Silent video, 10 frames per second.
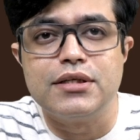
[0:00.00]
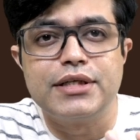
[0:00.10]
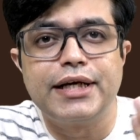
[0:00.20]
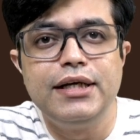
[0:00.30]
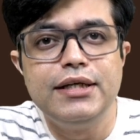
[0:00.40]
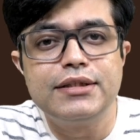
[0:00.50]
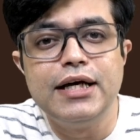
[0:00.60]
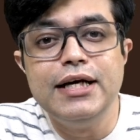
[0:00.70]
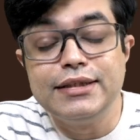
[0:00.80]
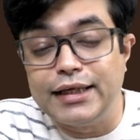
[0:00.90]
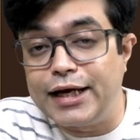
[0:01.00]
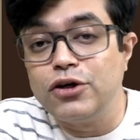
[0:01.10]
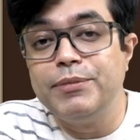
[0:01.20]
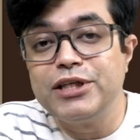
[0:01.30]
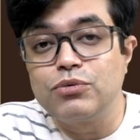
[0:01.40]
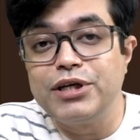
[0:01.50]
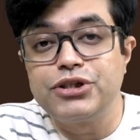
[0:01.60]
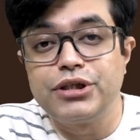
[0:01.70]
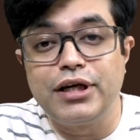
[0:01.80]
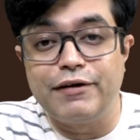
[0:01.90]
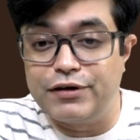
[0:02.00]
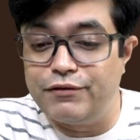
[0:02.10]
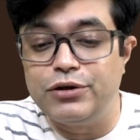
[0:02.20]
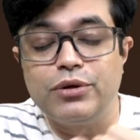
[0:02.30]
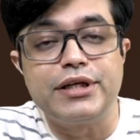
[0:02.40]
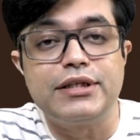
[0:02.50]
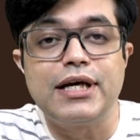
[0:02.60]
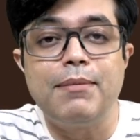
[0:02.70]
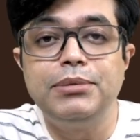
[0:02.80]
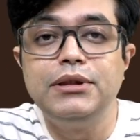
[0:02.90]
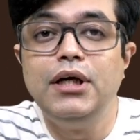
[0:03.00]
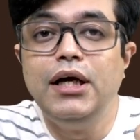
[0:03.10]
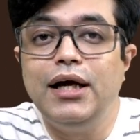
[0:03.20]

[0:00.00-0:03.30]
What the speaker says: Second is scenario-based question. I've given you an example.